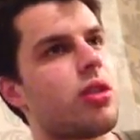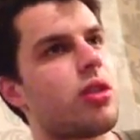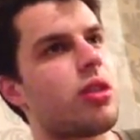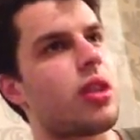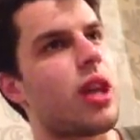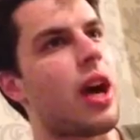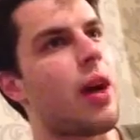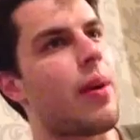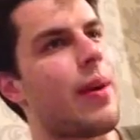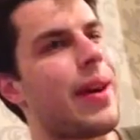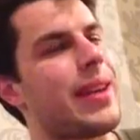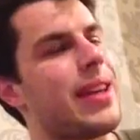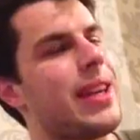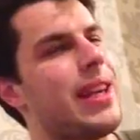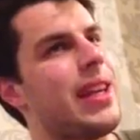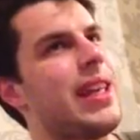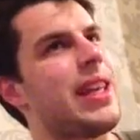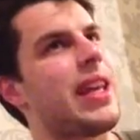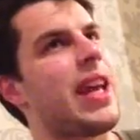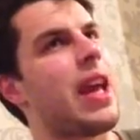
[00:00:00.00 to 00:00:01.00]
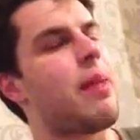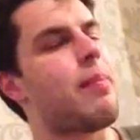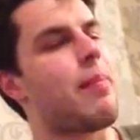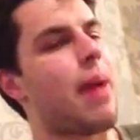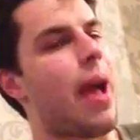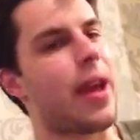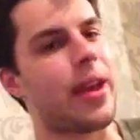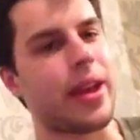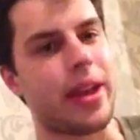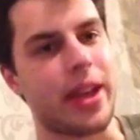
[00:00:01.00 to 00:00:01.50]
to how Andy Lee came
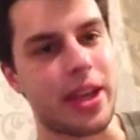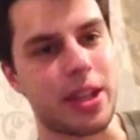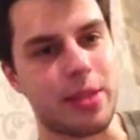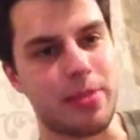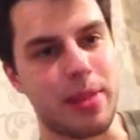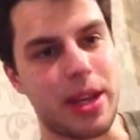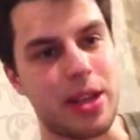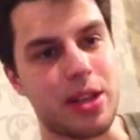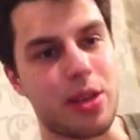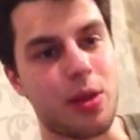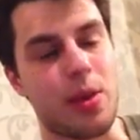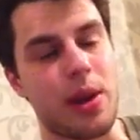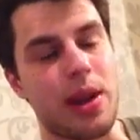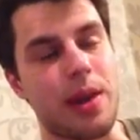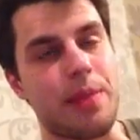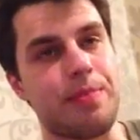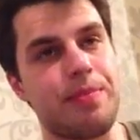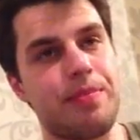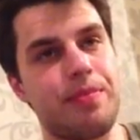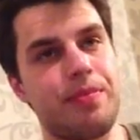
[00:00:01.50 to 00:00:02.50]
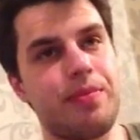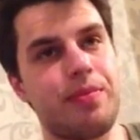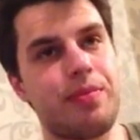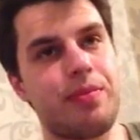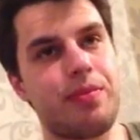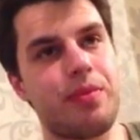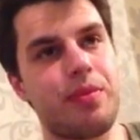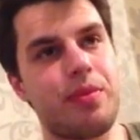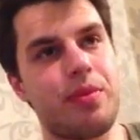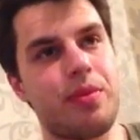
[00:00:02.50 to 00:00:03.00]
back against Peter Quillen.
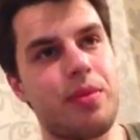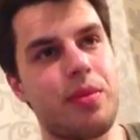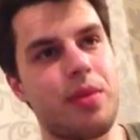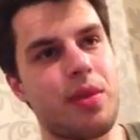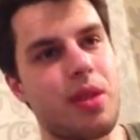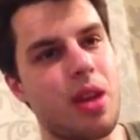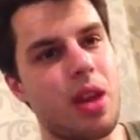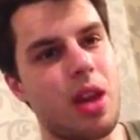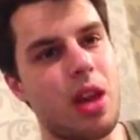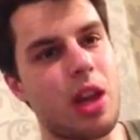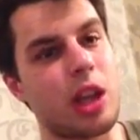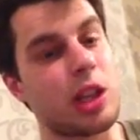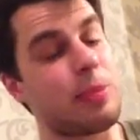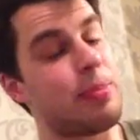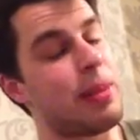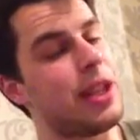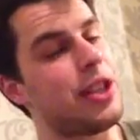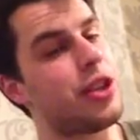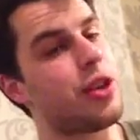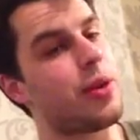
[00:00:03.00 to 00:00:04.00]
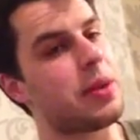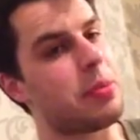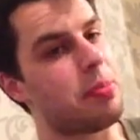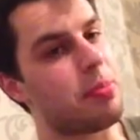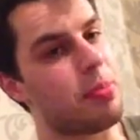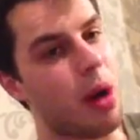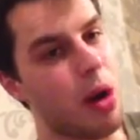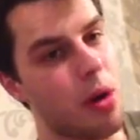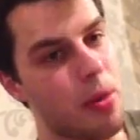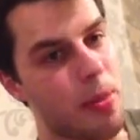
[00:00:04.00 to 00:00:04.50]
Because Billy Joe is
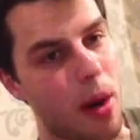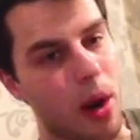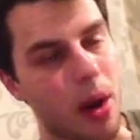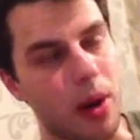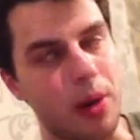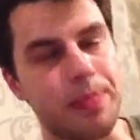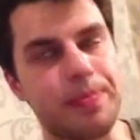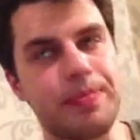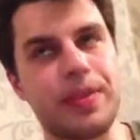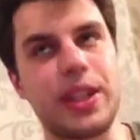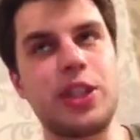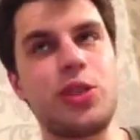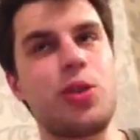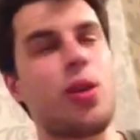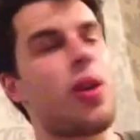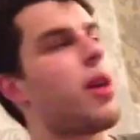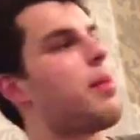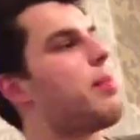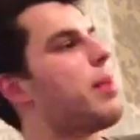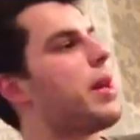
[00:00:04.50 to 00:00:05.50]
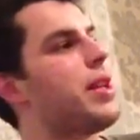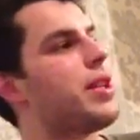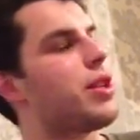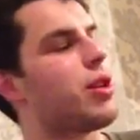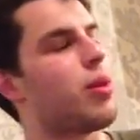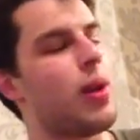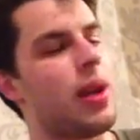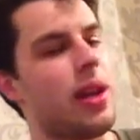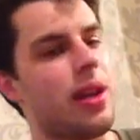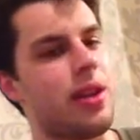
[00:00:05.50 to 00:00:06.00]
mobile. He's not like Peter
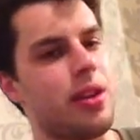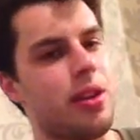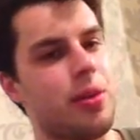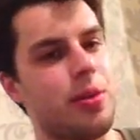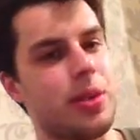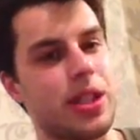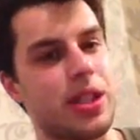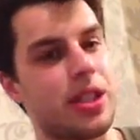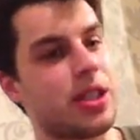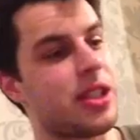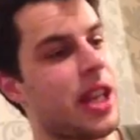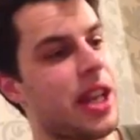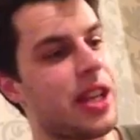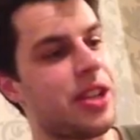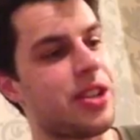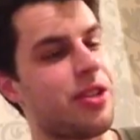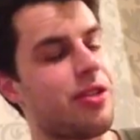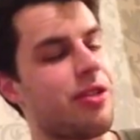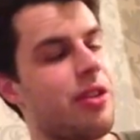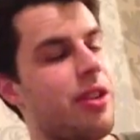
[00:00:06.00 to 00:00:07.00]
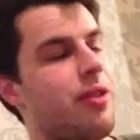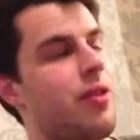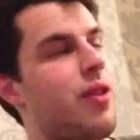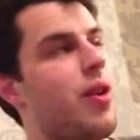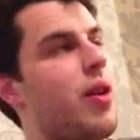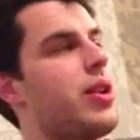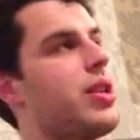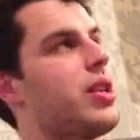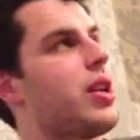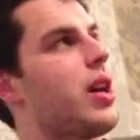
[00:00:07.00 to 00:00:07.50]
Quillen, who was a stationary
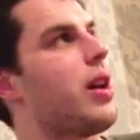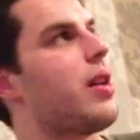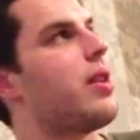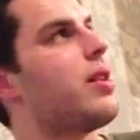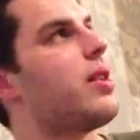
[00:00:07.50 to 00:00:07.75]
fighter.